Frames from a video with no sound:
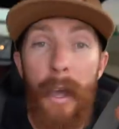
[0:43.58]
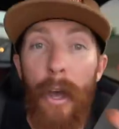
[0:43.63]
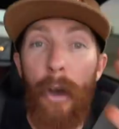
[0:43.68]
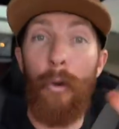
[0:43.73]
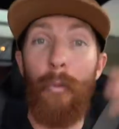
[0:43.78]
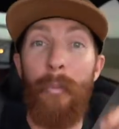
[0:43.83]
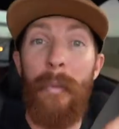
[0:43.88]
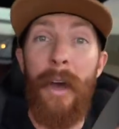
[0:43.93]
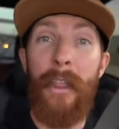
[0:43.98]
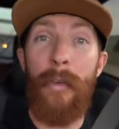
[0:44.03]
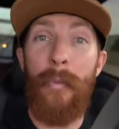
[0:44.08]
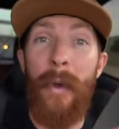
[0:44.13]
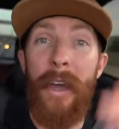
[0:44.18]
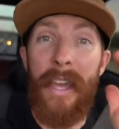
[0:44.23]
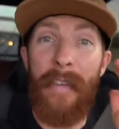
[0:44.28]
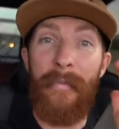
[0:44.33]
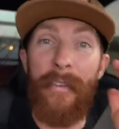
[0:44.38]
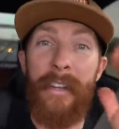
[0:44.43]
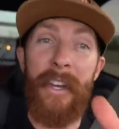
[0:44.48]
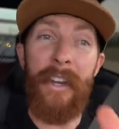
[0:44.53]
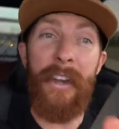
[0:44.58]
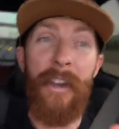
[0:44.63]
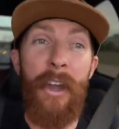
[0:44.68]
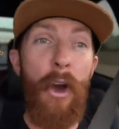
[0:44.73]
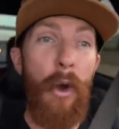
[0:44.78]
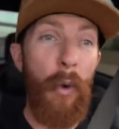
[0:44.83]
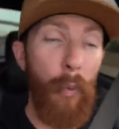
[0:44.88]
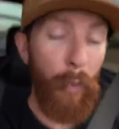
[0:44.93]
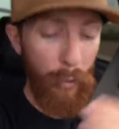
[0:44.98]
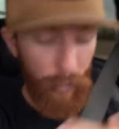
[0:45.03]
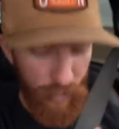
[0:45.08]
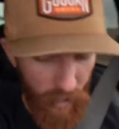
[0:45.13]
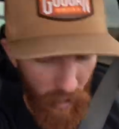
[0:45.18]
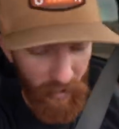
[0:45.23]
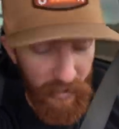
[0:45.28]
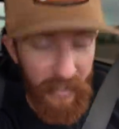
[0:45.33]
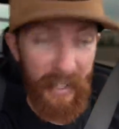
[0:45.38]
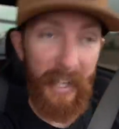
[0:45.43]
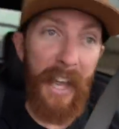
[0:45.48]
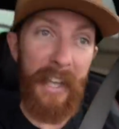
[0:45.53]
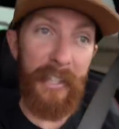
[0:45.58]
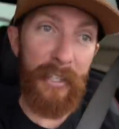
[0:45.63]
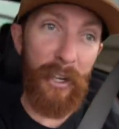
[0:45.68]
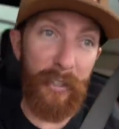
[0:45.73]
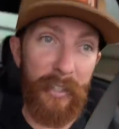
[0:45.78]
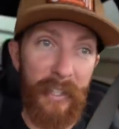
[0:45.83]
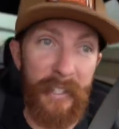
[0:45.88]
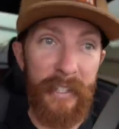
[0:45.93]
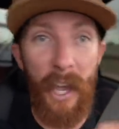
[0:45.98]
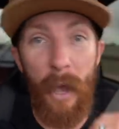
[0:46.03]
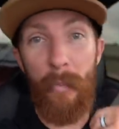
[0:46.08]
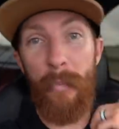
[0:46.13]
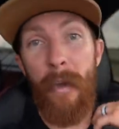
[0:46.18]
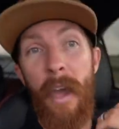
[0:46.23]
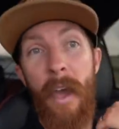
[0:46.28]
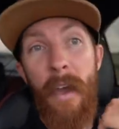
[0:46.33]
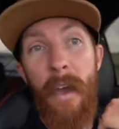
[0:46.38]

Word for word: Oh, by the way, if you didn't know, Wu Tungsten has hooked us up.